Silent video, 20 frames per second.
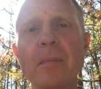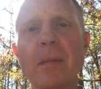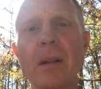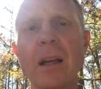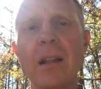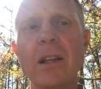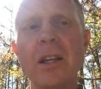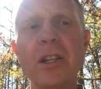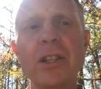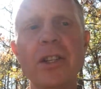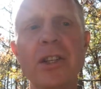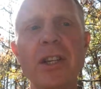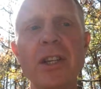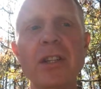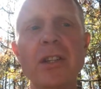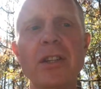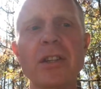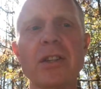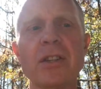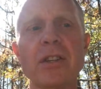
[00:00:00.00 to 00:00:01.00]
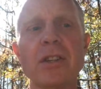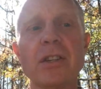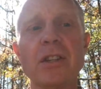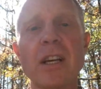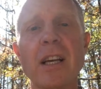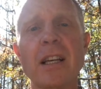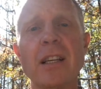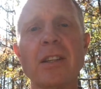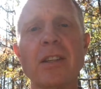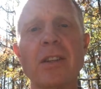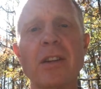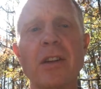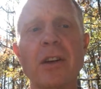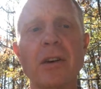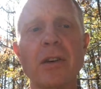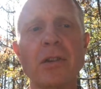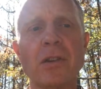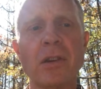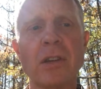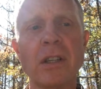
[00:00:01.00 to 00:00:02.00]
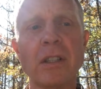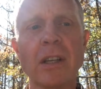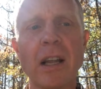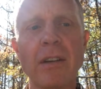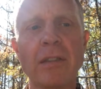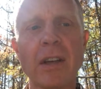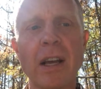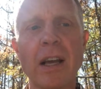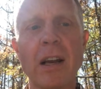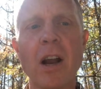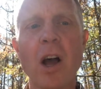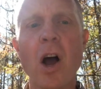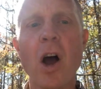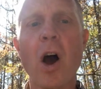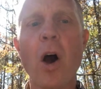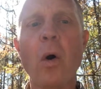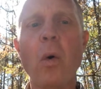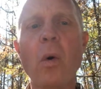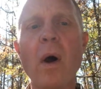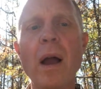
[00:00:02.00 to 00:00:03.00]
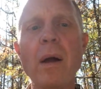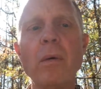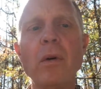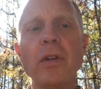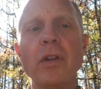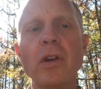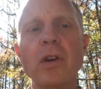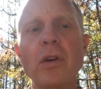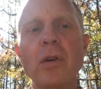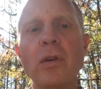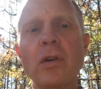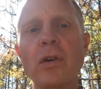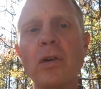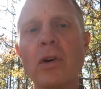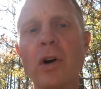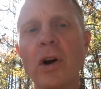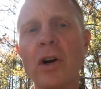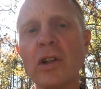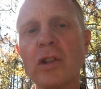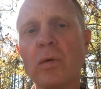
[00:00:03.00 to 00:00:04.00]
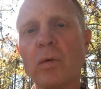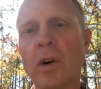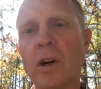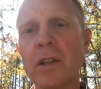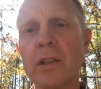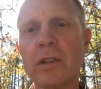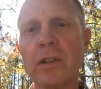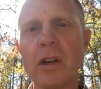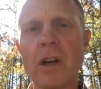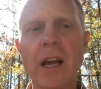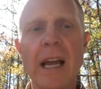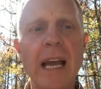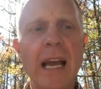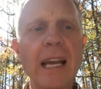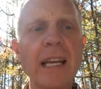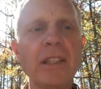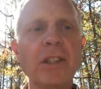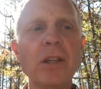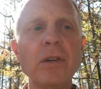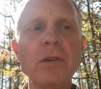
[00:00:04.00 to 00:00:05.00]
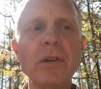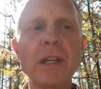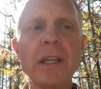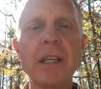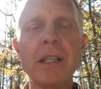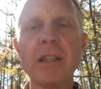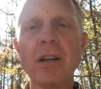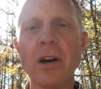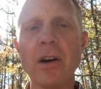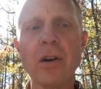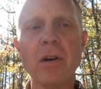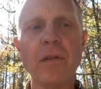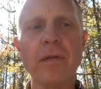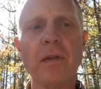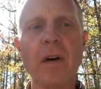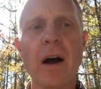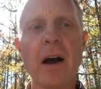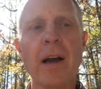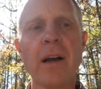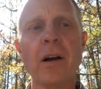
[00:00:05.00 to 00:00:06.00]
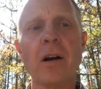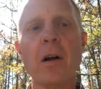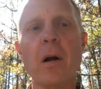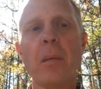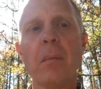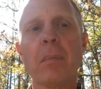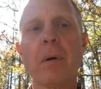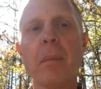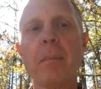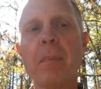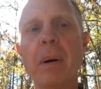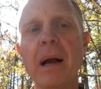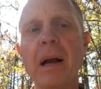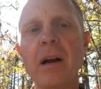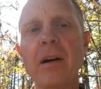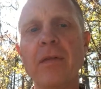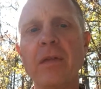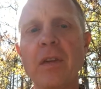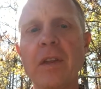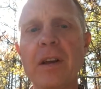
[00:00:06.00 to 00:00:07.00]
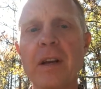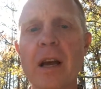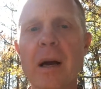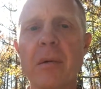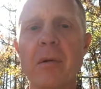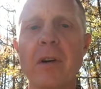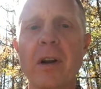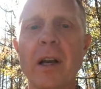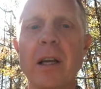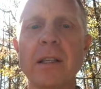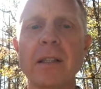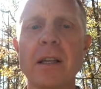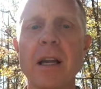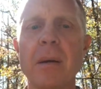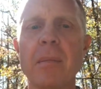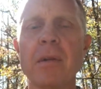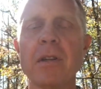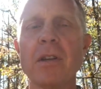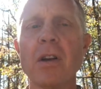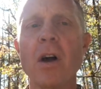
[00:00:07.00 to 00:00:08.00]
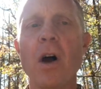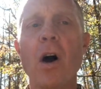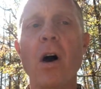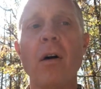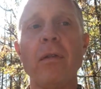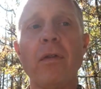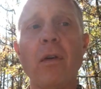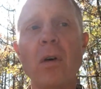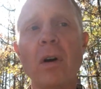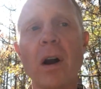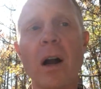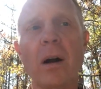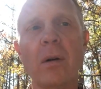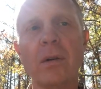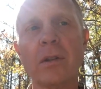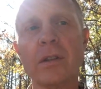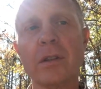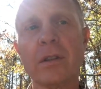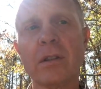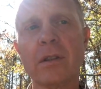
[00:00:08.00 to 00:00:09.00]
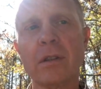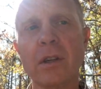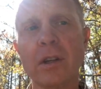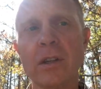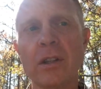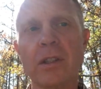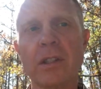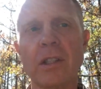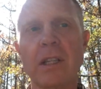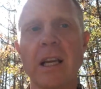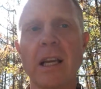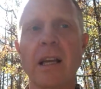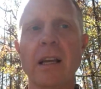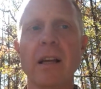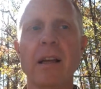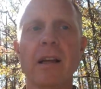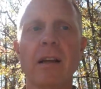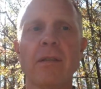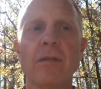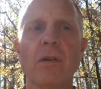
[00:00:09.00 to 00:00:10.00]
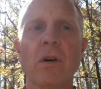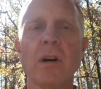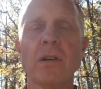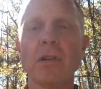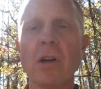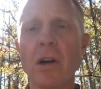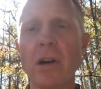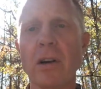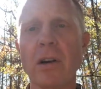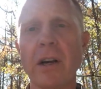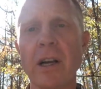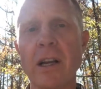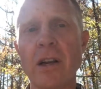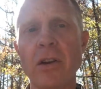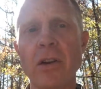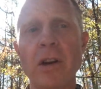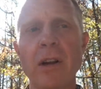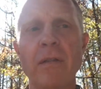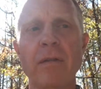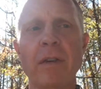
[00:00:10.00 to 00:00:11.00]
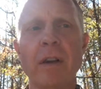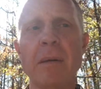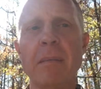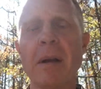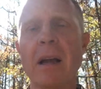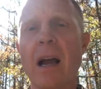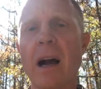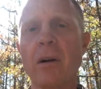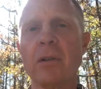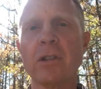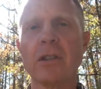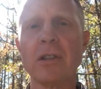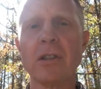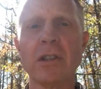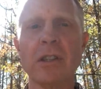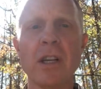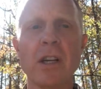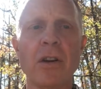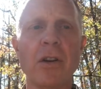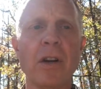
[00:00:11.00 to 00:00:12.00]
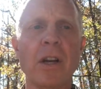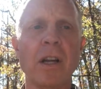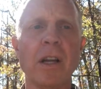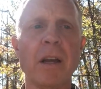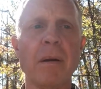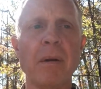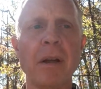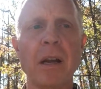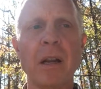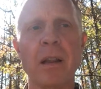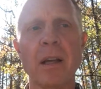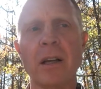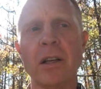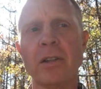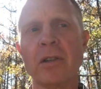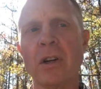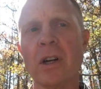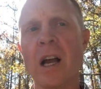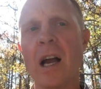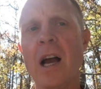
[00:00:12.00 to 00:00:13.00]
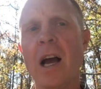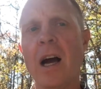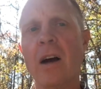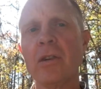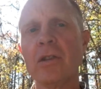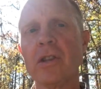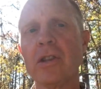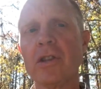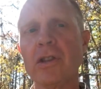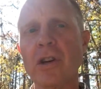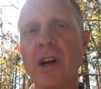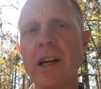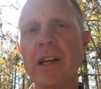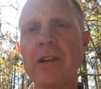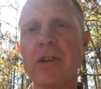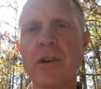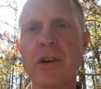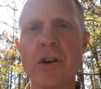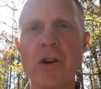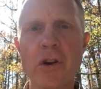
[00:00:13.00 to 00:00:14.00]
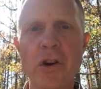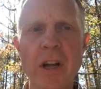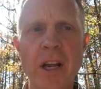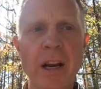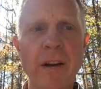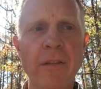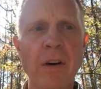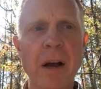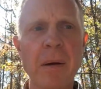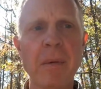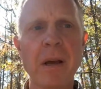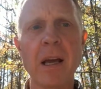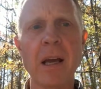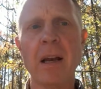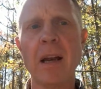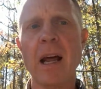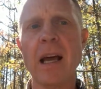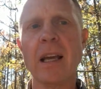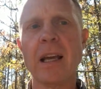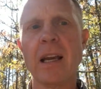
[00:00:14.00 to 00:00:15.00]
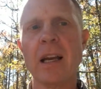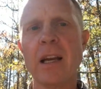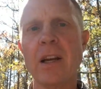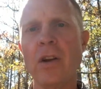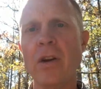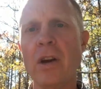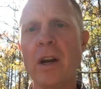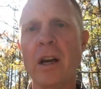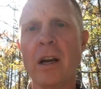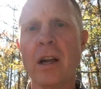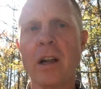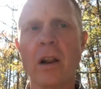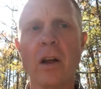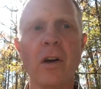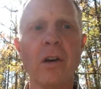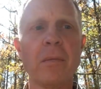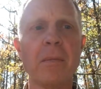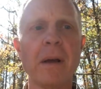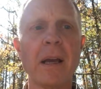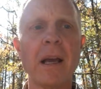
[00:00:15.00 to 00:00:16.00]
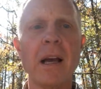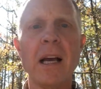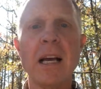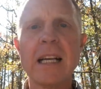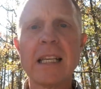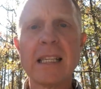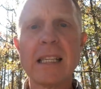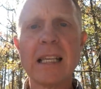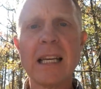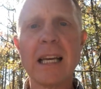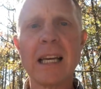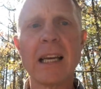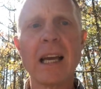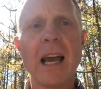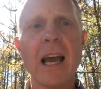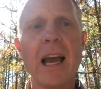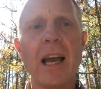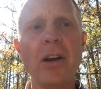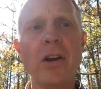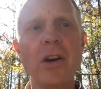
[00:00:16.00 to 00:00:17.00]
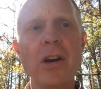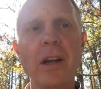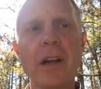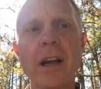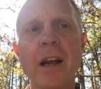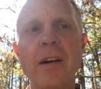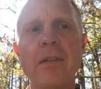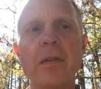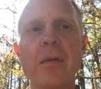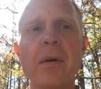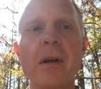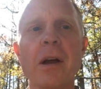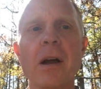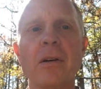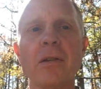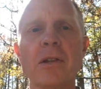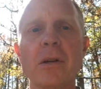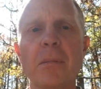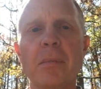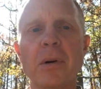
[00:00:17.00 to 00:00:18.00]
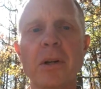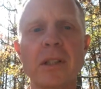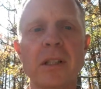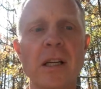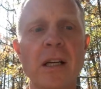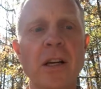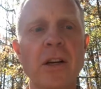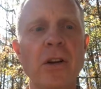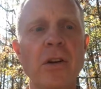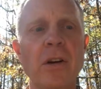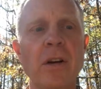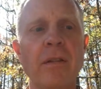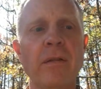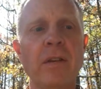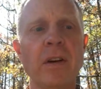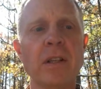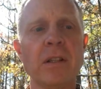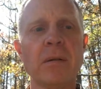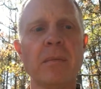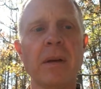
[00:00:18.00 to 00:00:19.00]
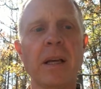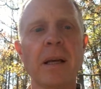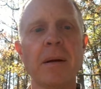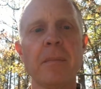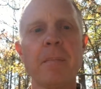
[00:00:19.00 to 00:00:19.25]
then Jesus says to those on his left hand, away with you, you cursed ones, into eternal fire, prepared for the devil and his demons. For I was thirsty, for I was hungry, and you didn't feed me. I was thirsty, and you didn't give me anything to drink. I was a stranger, and you didn't invite me in. Naked, and you didn't clothe me. Sick, and you didn't care for me. I was in prison, and you didn't visit me.